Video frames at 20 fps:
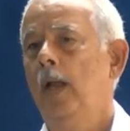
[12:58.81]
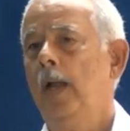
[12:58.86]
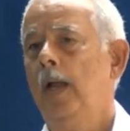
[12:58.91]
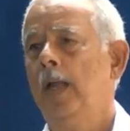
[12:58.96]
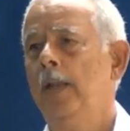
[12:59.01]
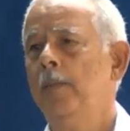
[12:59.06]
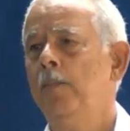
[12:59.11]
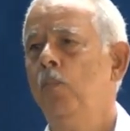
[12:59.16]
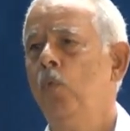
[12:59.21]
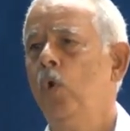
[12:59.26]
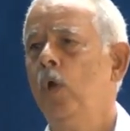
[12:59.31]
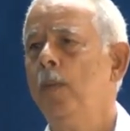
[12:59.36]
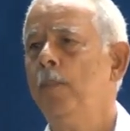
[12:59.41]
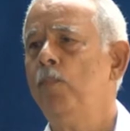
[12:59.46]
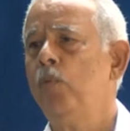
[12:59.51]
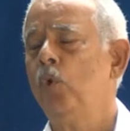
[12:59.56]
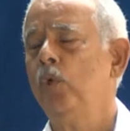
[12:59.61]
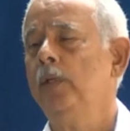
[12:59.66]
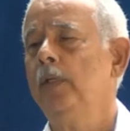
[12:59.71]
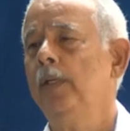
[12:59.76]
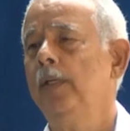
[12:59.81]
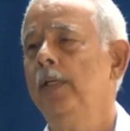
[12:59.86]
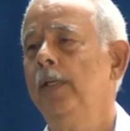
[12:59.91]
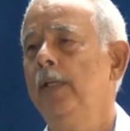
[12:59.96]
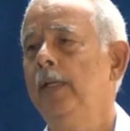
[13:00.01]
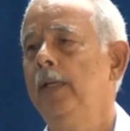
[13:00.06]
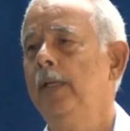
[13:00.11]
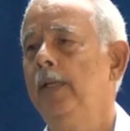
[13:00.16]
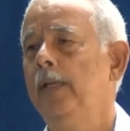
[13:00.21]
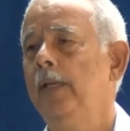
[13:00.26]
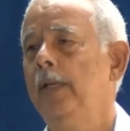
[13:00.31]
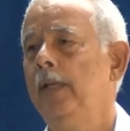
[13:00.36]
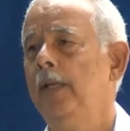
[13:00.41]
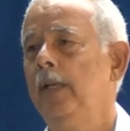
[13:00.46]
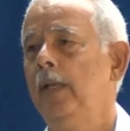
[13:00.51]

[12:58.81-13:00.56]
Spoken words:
And more importantly,